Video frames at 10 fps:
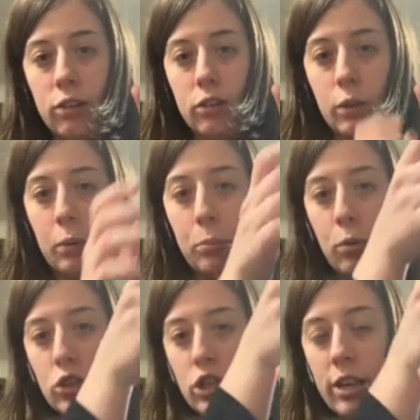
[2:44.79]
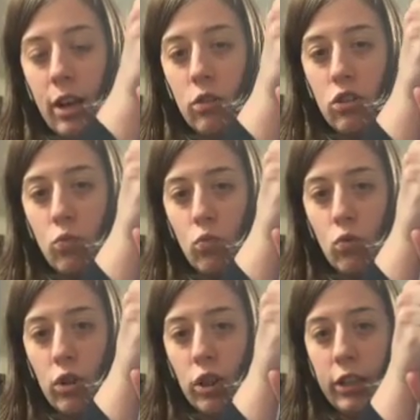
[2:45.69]
So I'm going to push it down
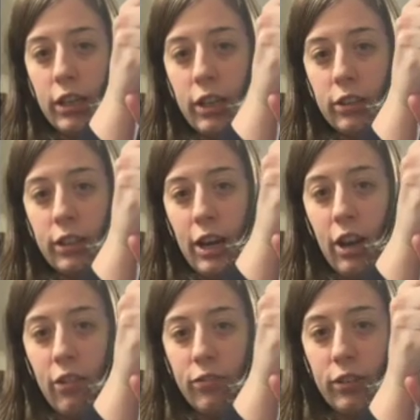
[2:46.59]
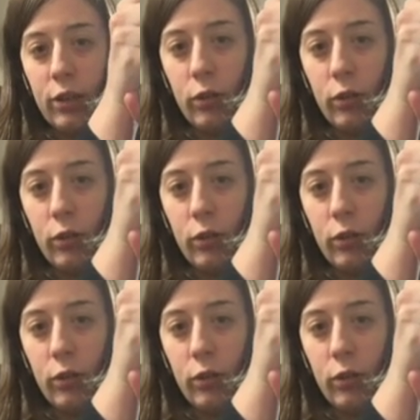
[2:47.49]
really carefully,